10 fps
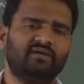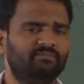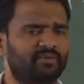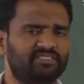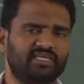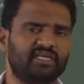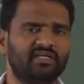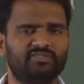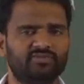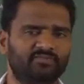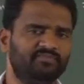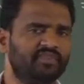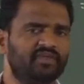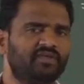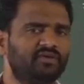per second also
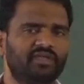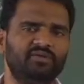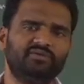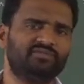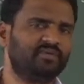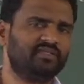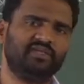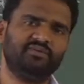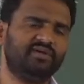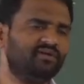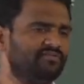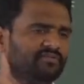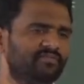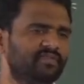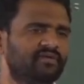you can use for the unit of
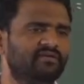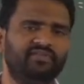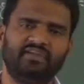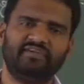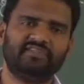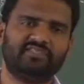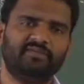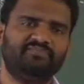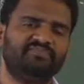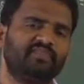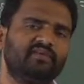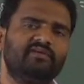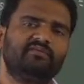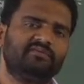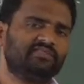frequency.
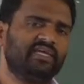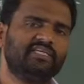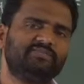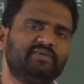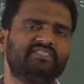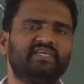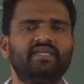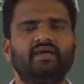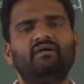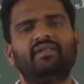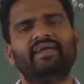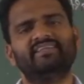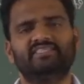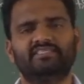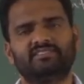cycles per second or
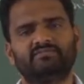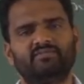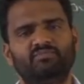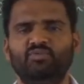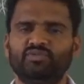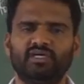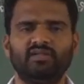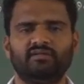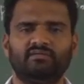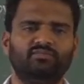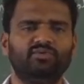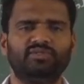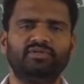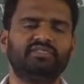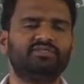hertz. Both
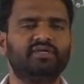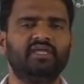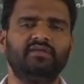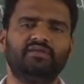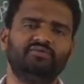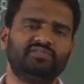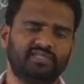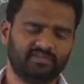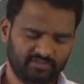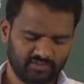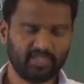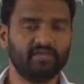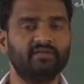units you can use it. Okay,